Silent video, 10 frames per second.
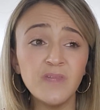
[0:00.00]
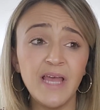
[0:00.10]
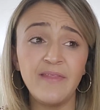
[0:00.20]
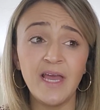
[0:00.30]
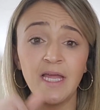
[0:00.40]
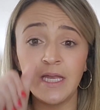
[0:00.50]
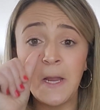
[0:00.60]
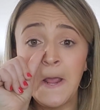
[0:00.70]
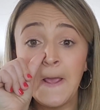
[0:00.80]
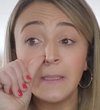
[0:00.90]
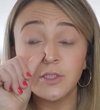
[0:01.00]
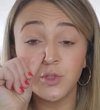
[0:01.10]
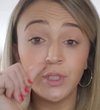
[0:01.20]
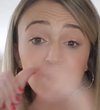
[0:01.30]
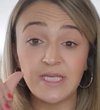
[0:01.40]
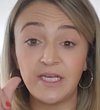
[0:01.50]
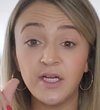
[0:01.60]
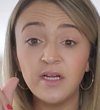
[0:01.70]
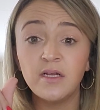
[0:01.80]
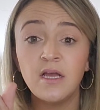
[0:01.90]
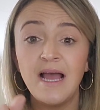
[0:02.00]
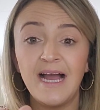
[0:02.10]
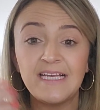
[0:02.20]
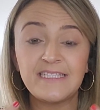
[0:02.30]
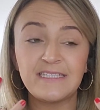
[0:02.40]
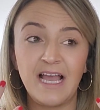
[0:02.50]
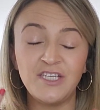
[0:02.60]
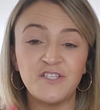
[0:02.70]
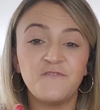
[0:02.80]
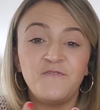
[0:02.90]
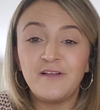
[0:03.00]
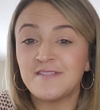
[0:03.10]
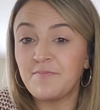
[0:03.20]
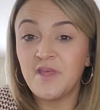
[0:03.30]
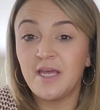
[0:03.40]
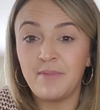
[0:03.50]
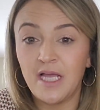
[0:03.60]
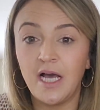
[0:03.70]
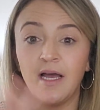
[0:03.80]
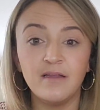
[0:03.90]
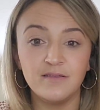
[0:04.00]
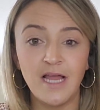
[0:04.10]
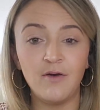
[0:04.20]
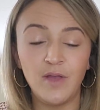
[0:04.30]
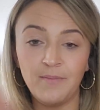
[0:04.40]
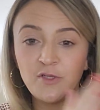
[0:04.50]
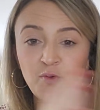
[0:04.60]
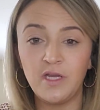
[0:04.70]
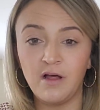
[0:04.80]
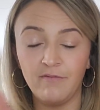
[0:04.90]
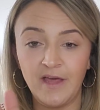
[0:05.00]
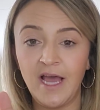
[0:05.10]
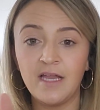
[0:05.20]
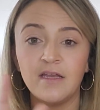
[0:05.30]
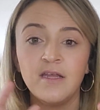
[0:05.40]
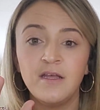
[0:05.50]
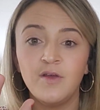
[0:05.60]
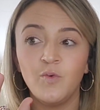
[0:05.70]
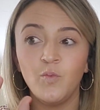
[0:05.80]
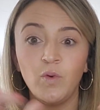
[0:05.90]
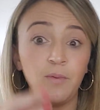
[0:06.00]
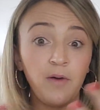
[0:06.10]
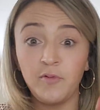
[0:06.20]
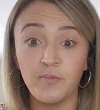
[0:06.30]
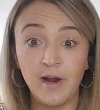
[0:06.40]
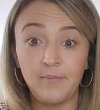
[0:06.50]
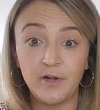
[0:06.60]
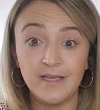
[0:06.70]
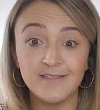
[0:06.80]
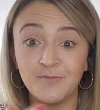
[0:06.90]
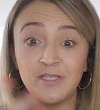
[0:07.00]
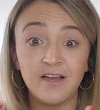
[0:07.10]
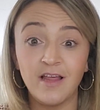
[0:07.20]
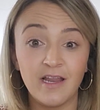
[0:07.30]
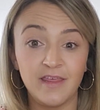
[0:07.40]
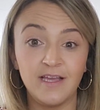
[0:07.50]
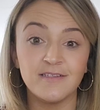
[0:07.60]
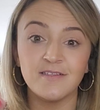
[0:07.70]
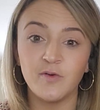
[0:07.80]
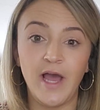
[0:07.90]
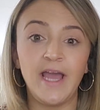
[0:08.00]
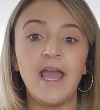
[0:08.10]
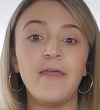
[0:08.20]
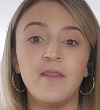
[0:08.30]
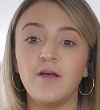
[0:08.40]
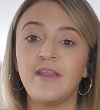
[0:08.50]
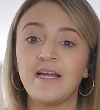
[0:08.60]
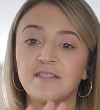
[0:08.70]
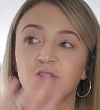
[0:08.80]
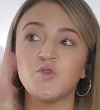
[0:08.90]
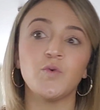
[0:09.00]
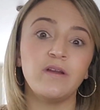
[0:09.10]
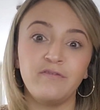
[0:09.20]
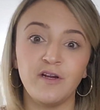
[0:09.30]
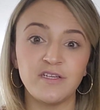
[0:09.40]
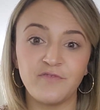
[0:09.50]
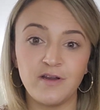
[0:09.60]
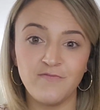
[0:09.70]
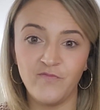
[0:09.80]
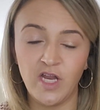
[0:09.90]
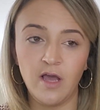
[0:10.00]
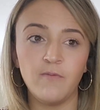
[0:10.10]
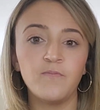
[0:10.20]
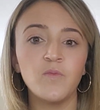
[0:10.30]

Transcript: And then 2 years later, I just felt something in my gut. Now, in between all of that, we bought more properties and we did a lot of things, okay? And that's a story for a different video.